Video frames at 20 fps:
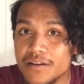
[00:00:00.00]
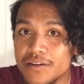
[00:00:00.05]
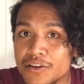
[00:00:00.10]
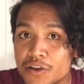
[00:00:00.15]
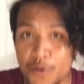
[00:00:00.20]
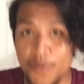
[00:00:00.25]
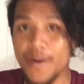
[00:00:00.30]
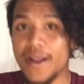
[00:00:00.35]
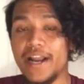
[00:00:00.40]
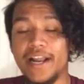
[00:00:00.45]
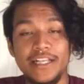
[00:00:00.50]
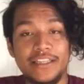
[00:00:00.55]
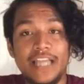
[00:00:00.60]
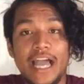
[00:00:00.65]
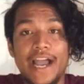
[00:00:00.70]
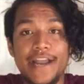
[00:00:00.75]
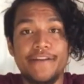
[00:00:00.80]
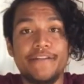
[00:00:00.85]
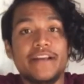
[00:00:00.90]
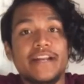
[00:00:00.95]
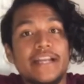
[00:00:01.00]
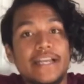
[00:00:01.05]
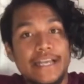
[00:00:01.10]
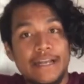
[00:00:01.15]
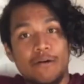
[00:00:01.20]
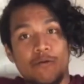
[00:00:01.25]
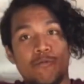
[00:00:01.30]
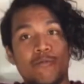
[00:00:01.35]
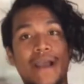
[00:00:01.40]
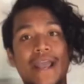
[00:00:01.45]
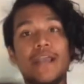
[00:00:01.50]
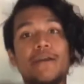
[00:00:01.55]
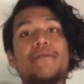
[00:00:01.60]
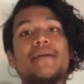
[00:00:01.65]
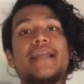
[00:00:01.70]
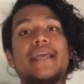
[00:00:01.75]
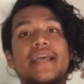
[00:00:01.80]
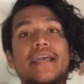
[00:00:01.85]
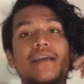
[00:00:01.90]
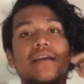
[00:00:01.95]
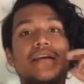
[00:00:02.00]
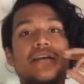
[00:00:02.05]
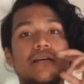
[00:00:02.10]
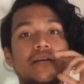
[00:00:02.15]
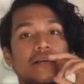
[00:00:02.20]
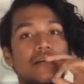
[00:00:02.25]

You really thought you were gonna get away with it?